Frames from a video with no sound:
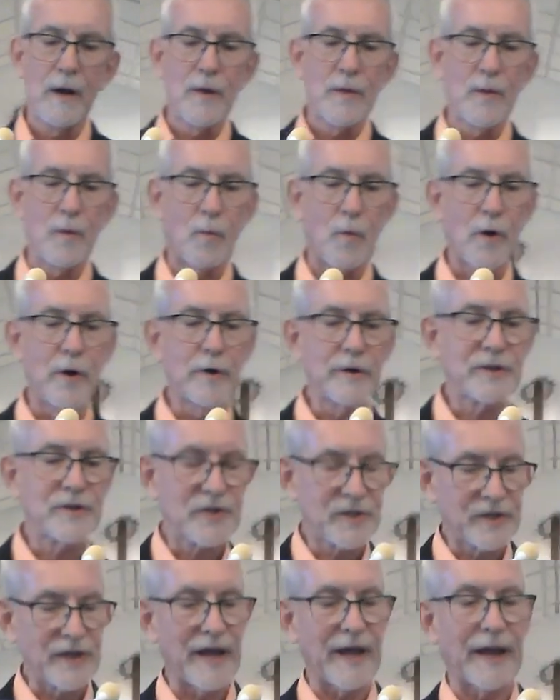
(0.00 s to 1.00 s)
The word
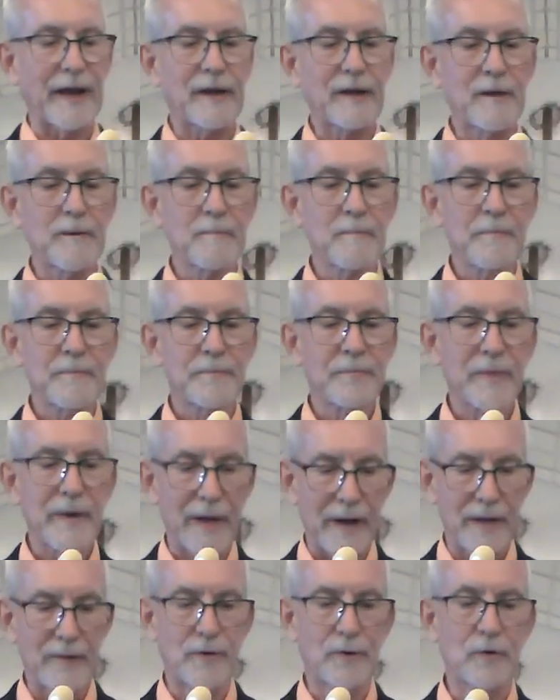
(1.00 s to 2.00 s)
sick
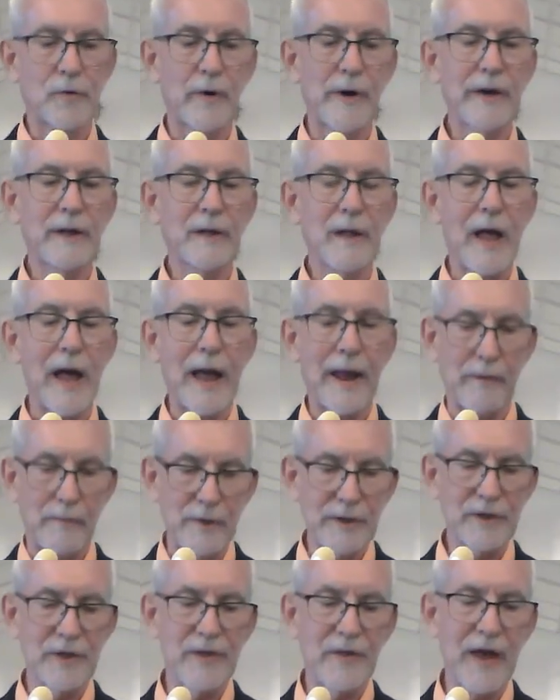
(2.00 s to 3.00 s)
in the Greek
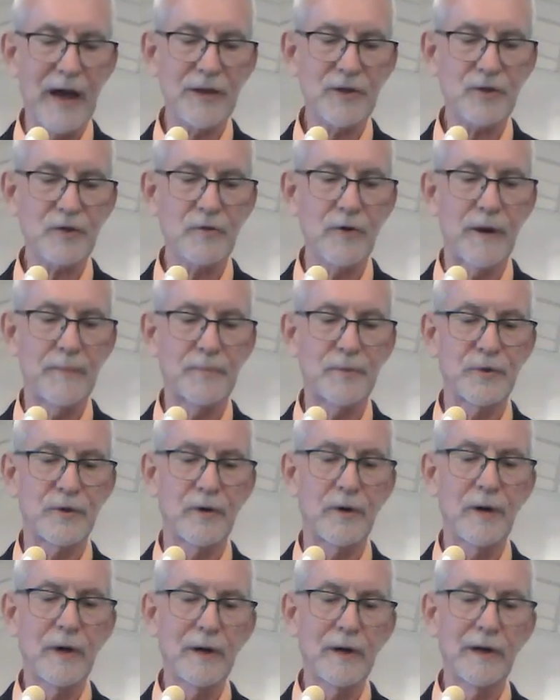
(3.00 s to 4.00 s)
language in that
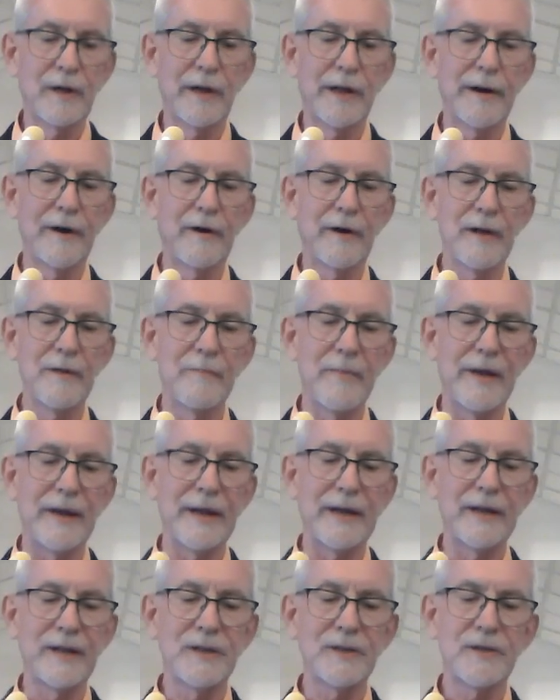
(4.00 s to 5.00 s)
scripture literally
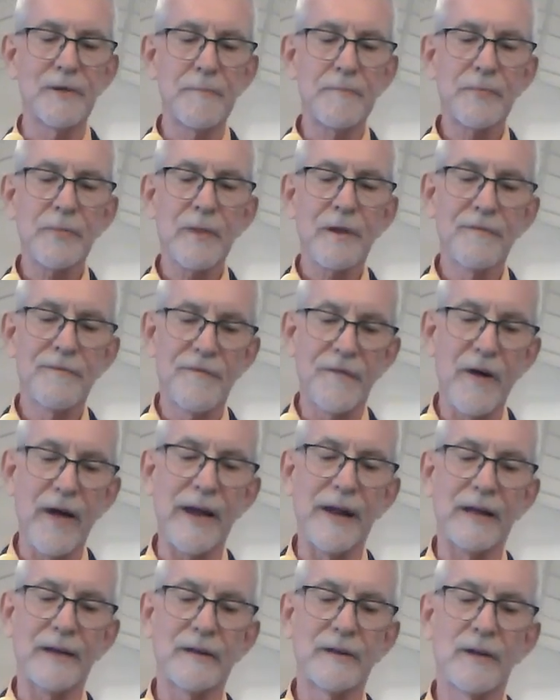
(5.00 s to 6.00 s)
means
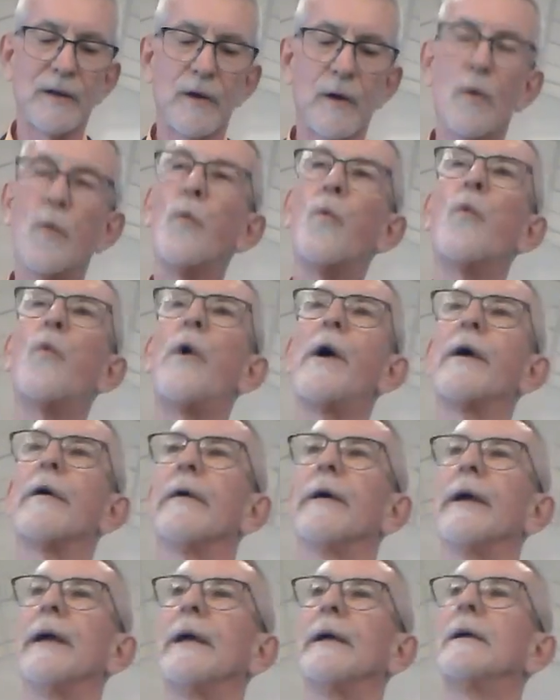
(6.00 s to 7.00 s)
faint,
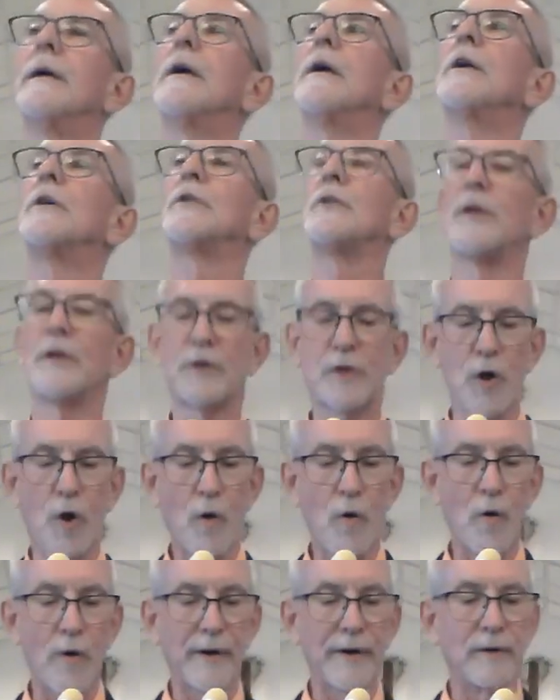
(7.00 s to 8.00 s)
weary, to
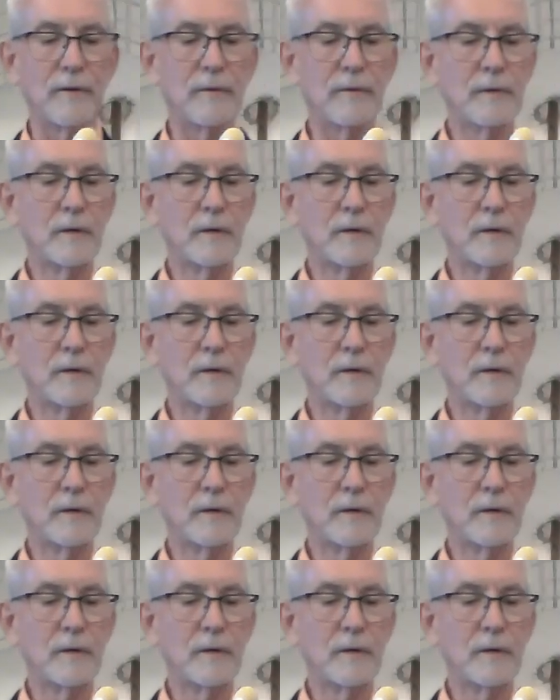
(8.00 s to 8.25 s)
toil.